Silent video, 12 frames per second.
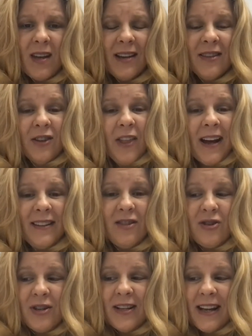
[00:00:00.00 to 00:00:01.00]
So that's
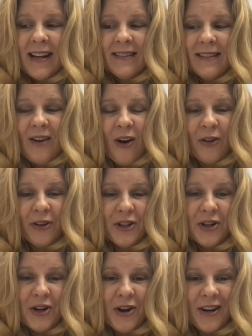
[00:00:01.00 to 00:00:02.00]
your today's knowledge
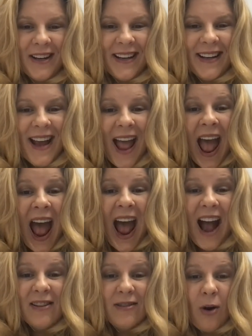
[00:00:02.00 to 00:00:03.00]
nugget.
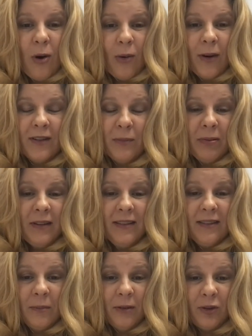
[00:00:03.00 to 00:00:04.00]
As always, please
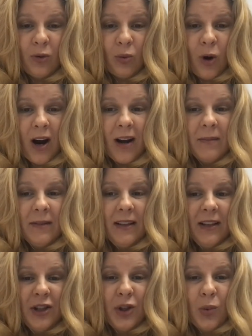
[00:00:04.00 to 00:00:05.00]
subscribe to
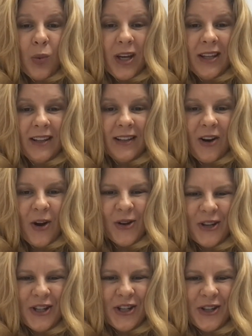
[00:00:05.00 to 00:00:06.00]
get your weekly
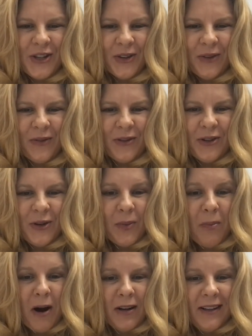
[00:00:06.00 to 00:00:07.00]
knowledge delivered to your
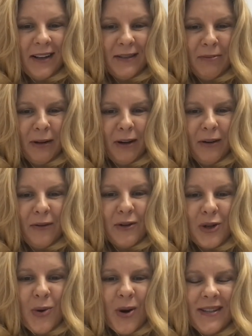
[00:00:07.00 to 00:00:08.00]
podcast player of
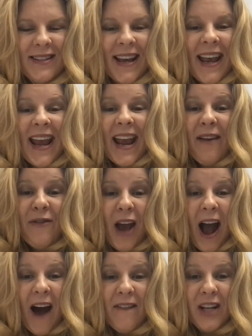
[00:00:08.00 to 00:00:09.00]
choice. If you
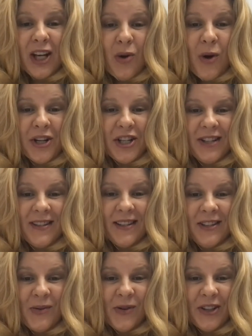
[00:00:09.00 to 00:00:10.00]
have any questions
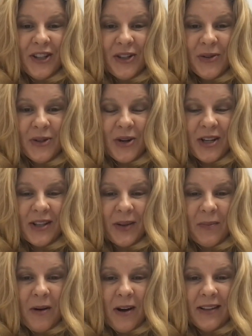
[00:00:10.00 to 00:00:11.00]
that you want us to address on the
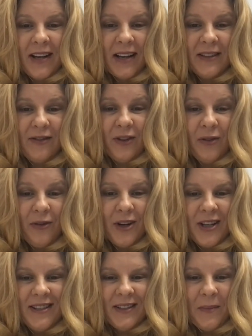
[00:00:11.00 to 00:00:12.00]
podcast, feel free
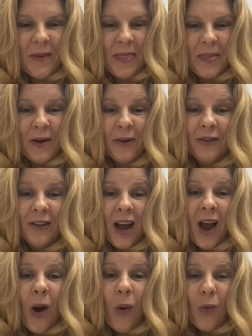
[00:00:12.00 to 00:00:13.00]
to submit those.
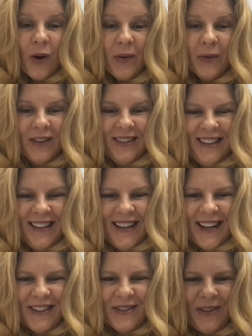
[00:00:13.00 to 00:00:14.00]
We will see you
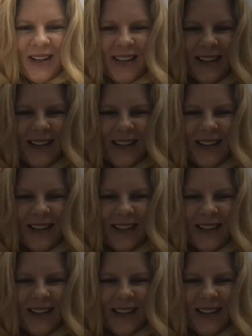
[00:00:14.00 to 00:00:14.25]
next week.